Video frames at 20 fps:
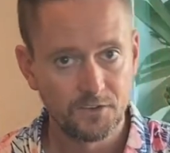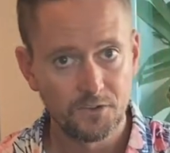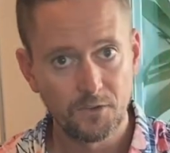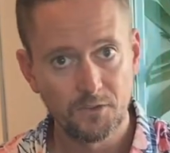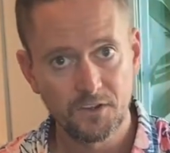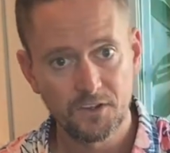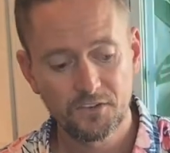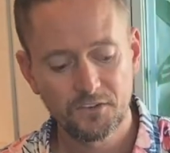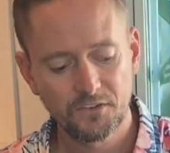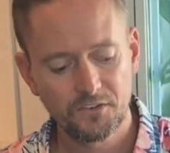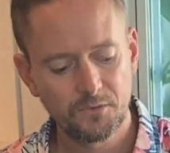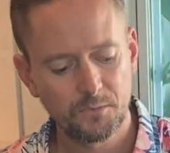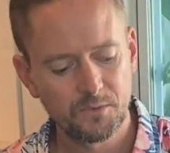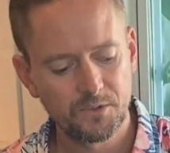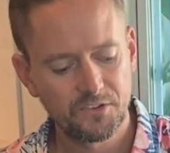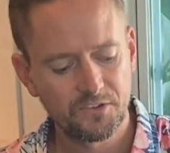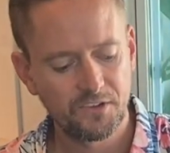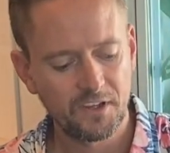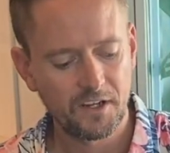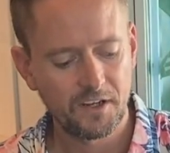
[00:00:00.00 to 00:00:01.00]
So this will
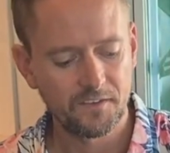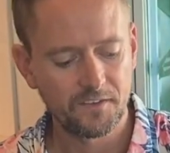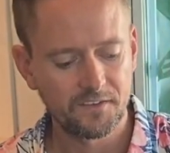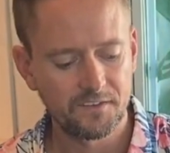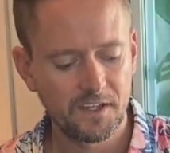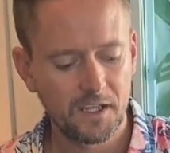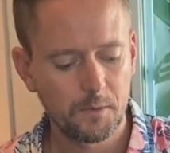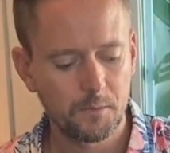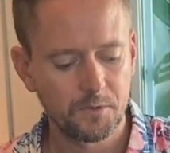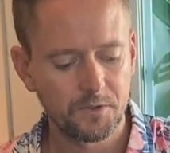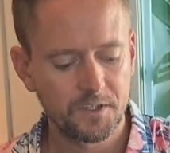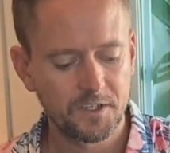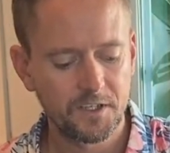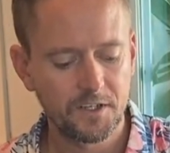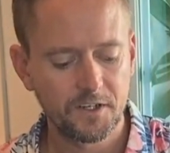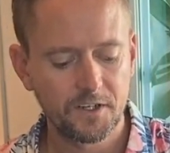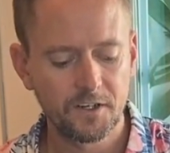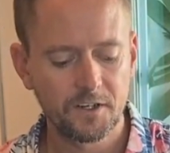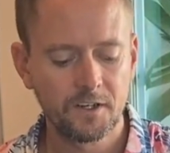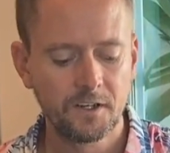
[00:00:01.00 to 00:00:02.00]
be set on the table
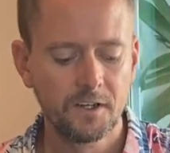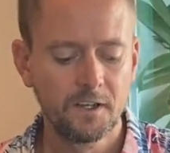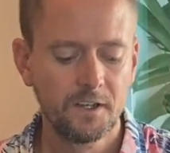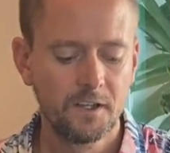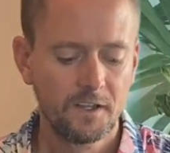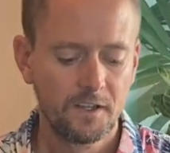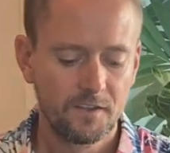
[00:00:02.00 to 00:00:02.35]
here.